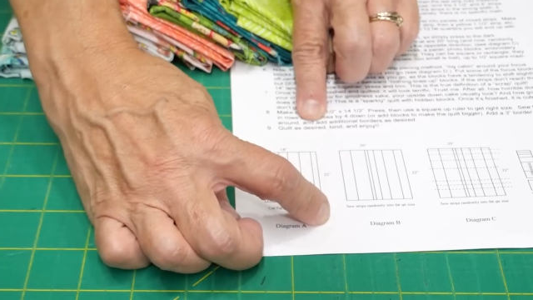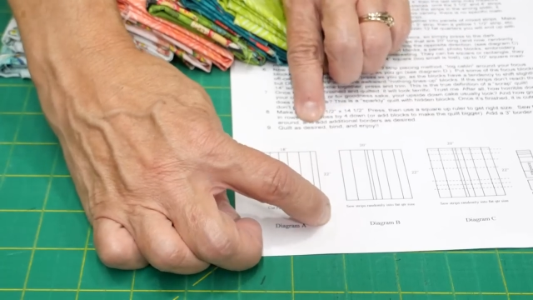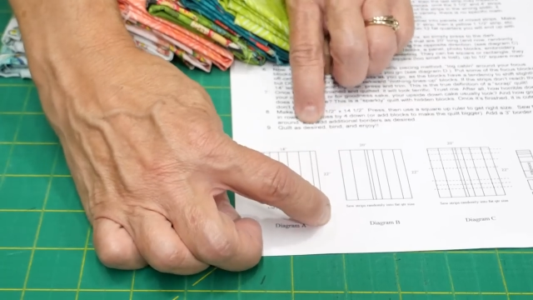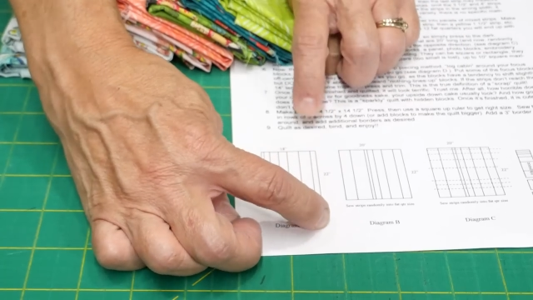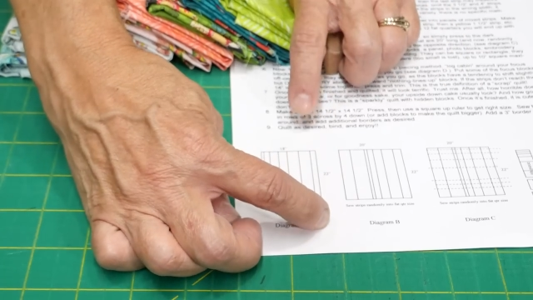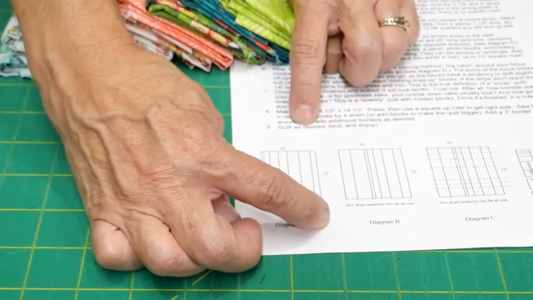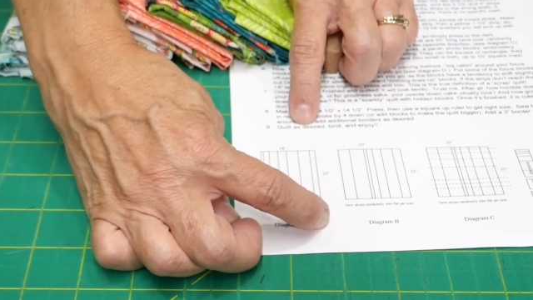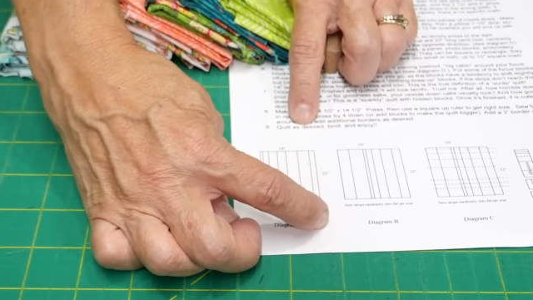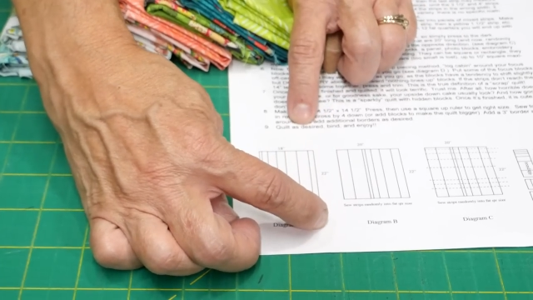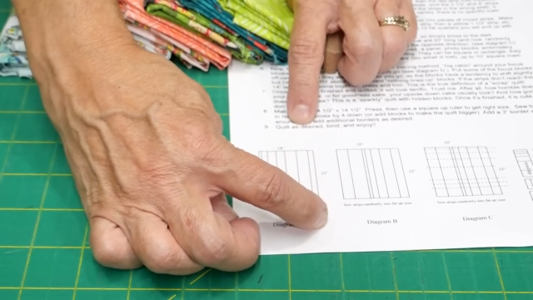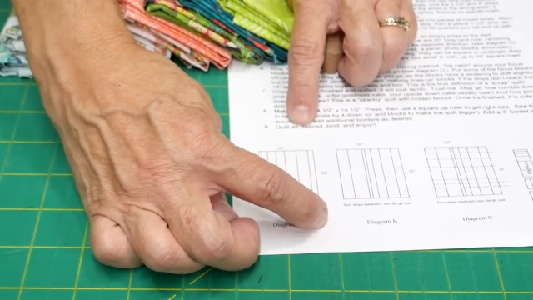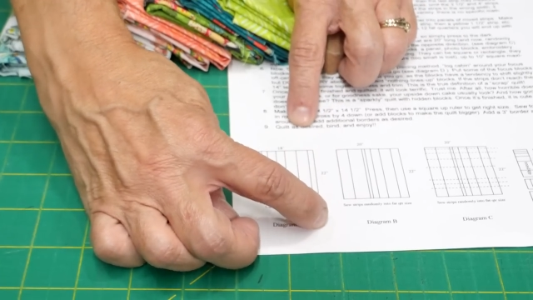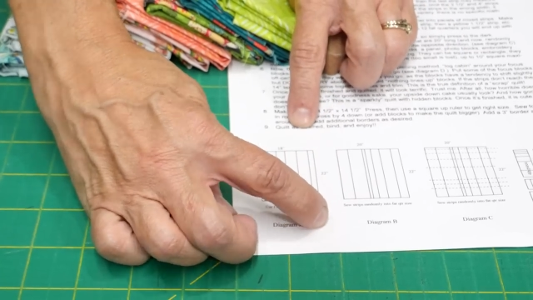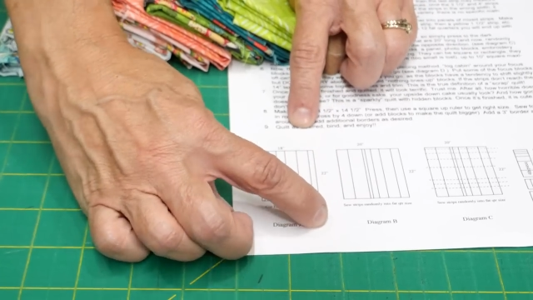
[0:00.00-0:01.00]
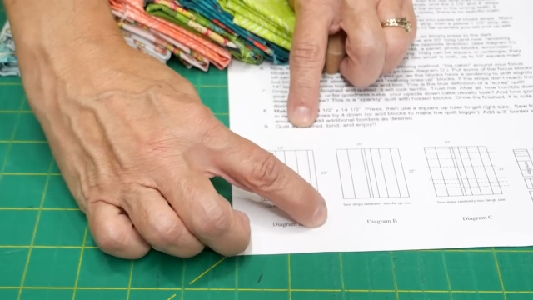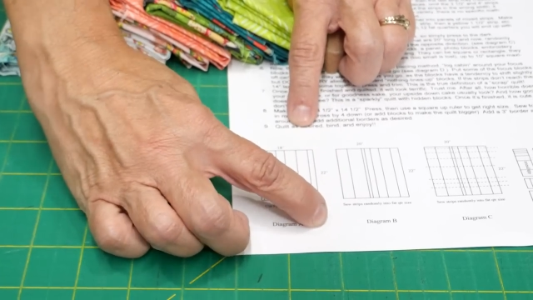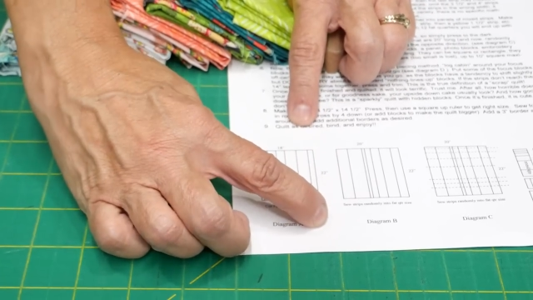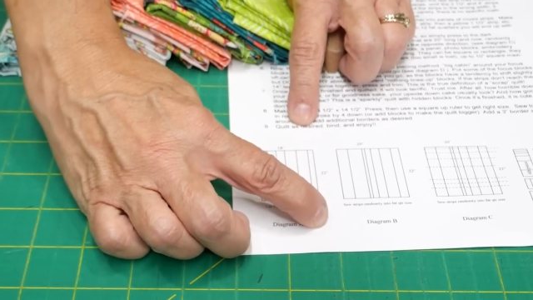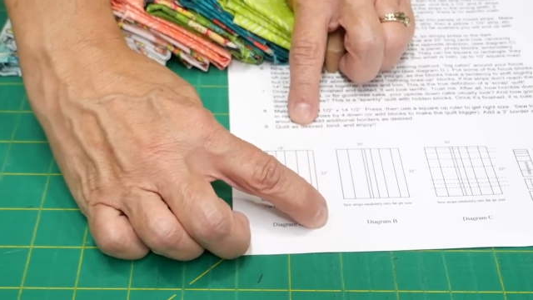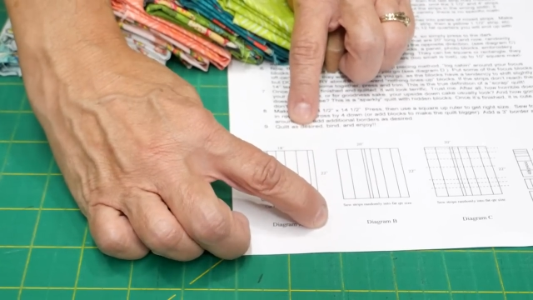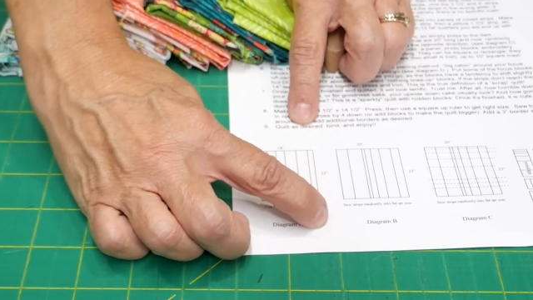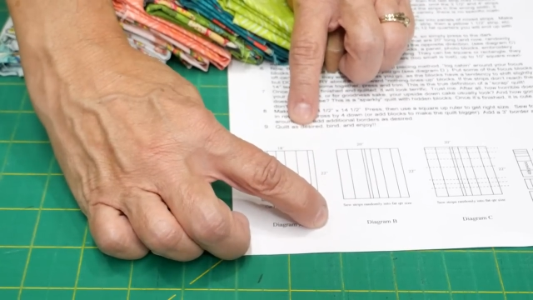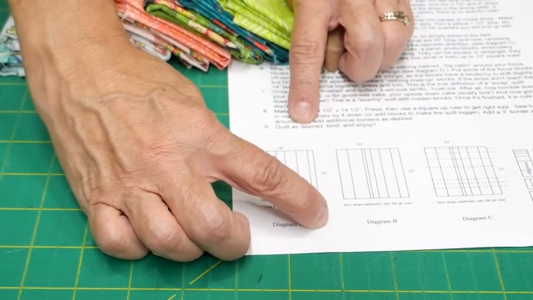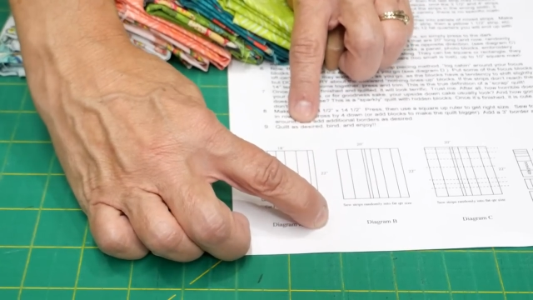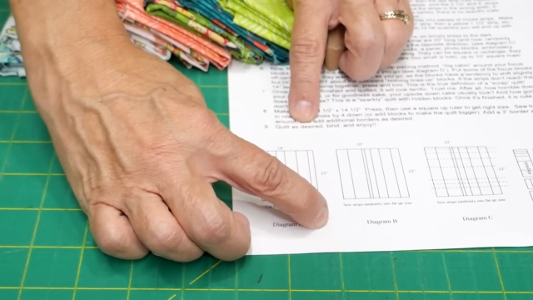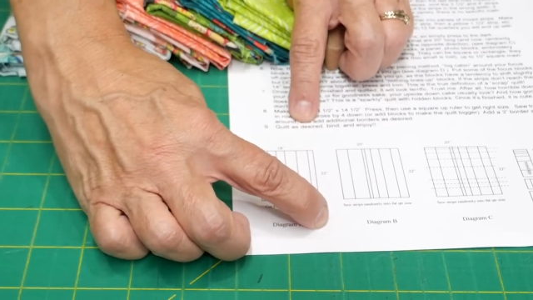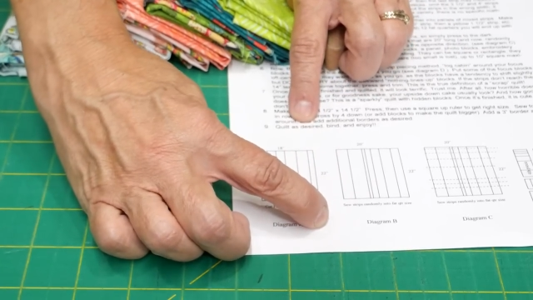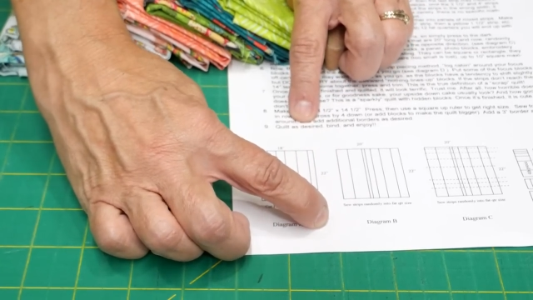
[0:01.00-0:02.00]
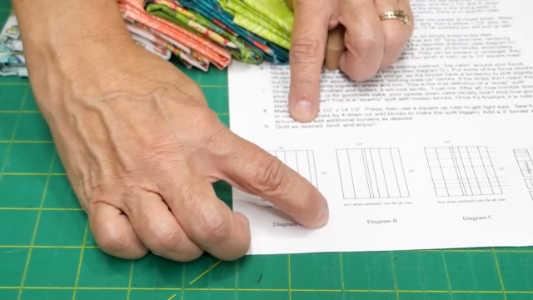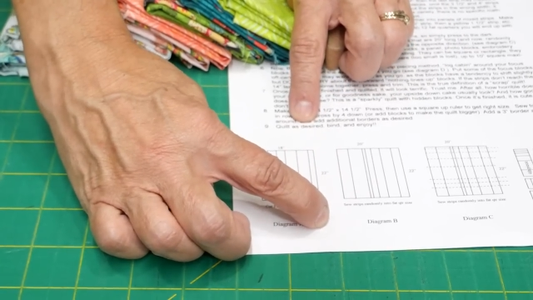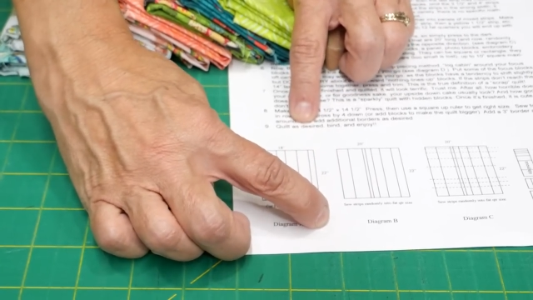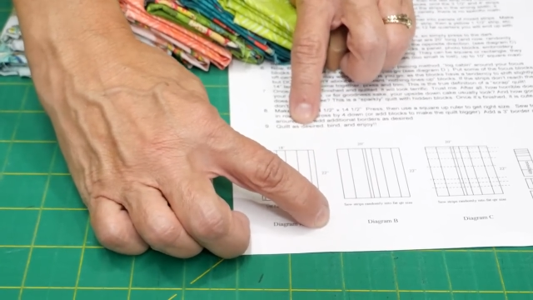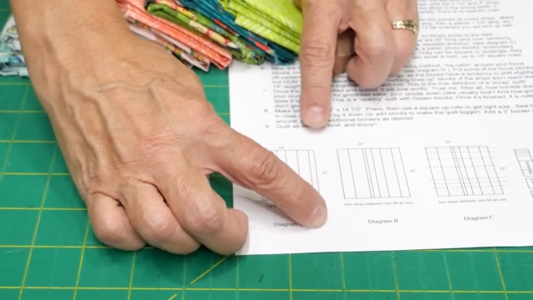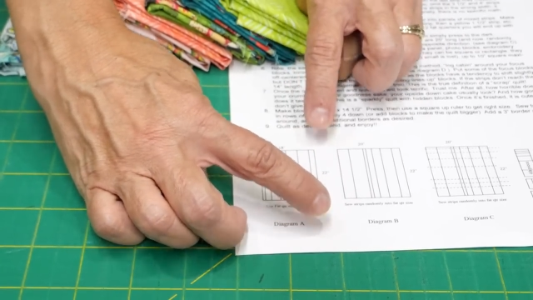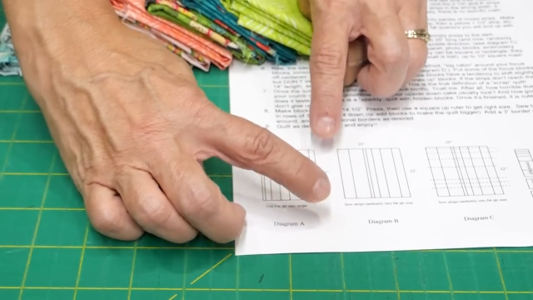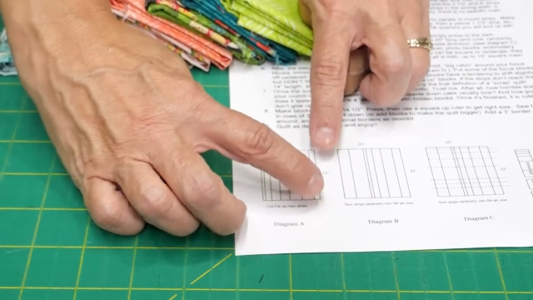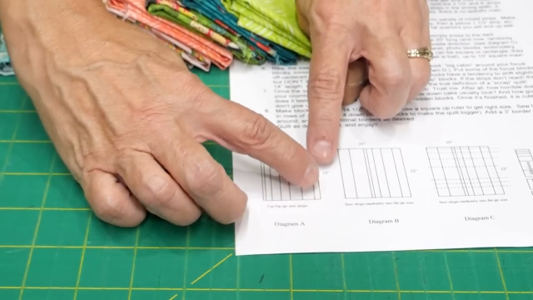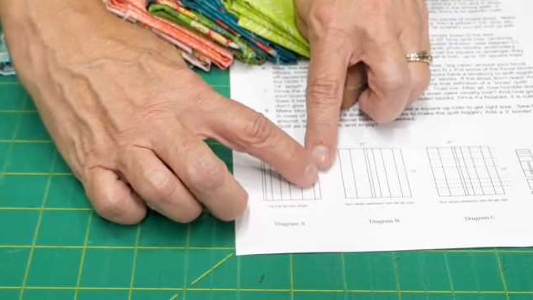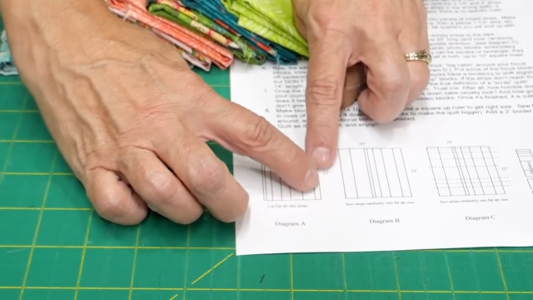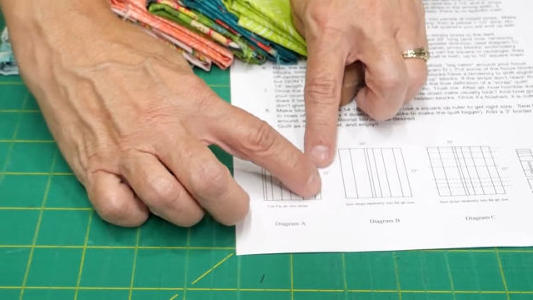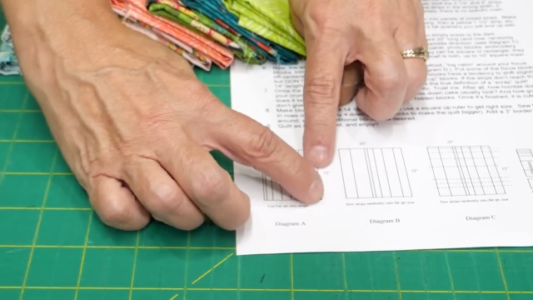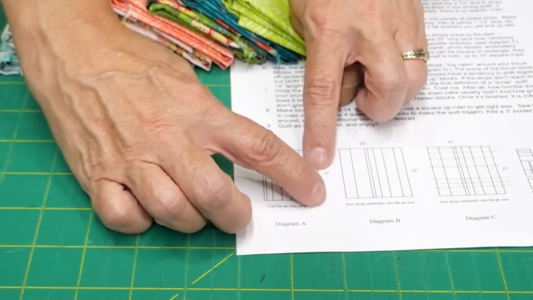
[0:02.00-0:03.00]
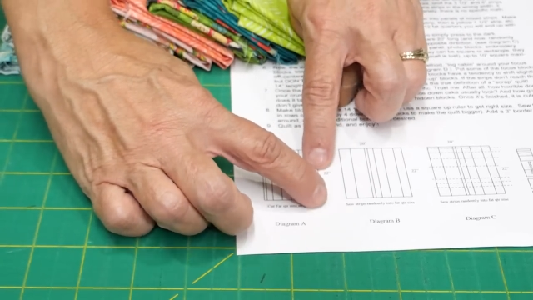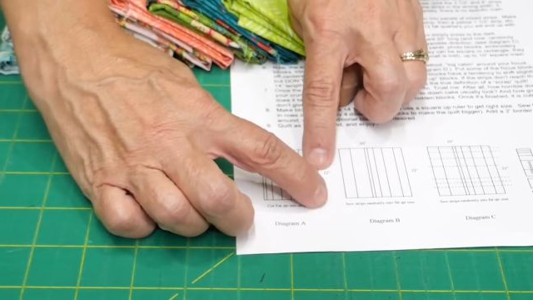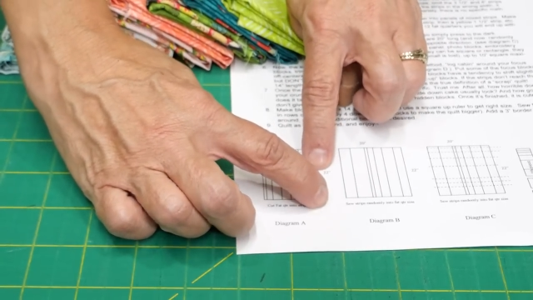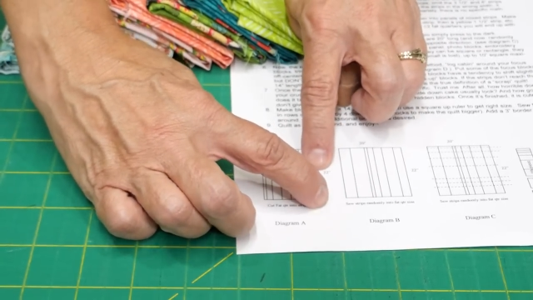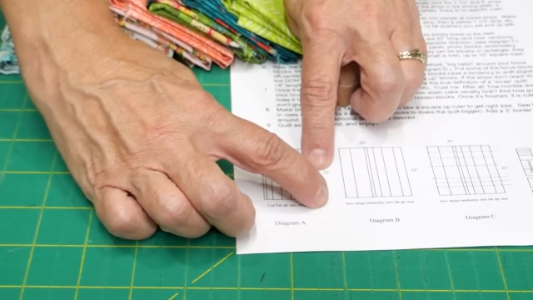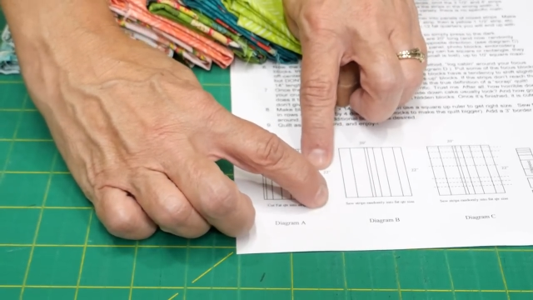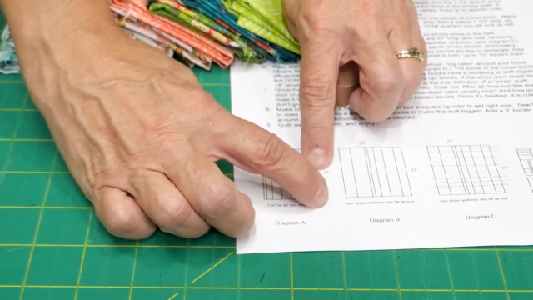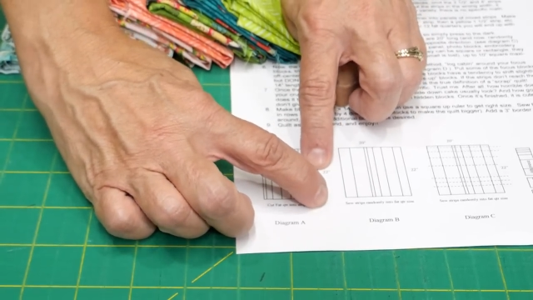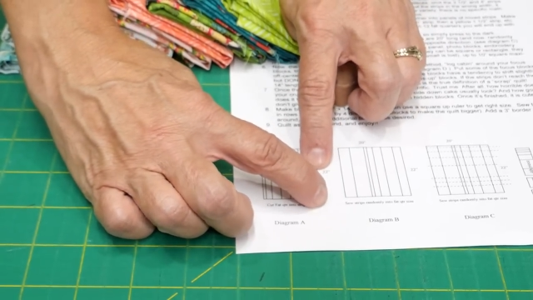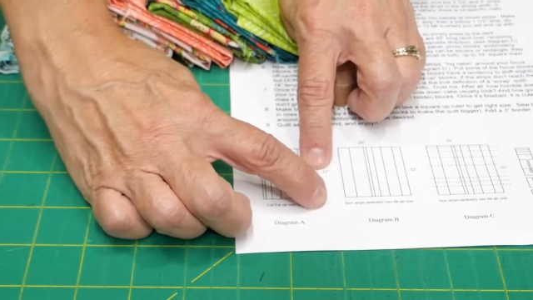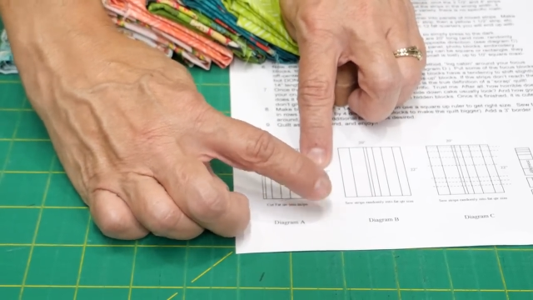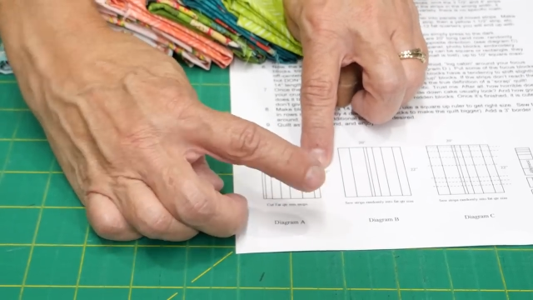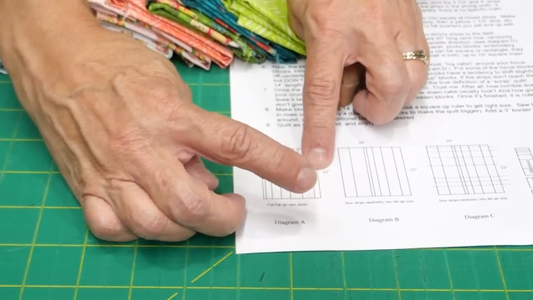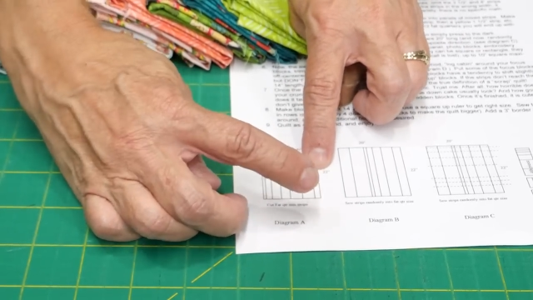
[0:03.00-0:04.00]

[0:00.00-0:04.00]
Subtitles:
Nobody's mouth can be seen.